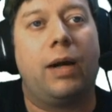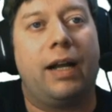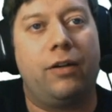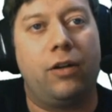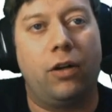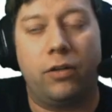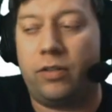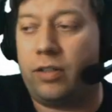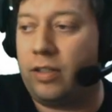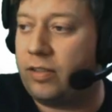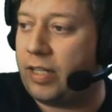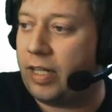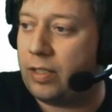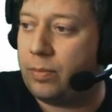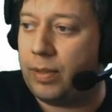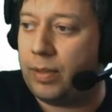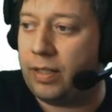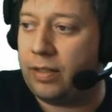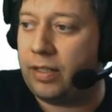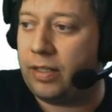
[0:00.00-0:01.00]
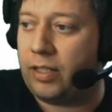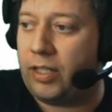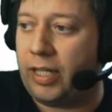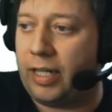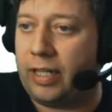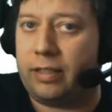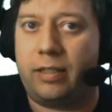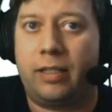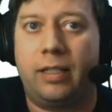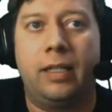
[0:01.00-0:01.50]
Not done a test print of this
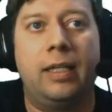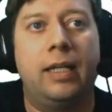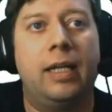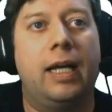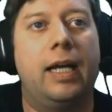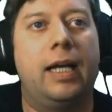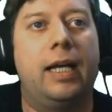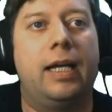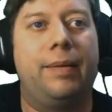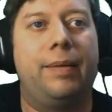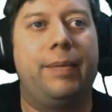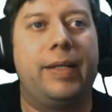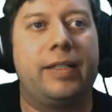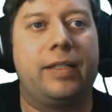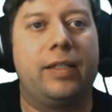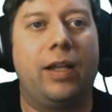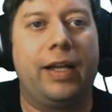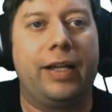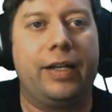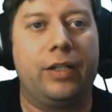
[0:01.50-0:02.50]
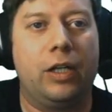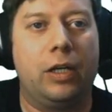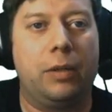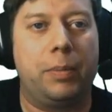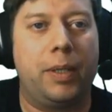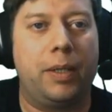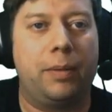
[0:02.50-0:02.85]
yet. It's lined up.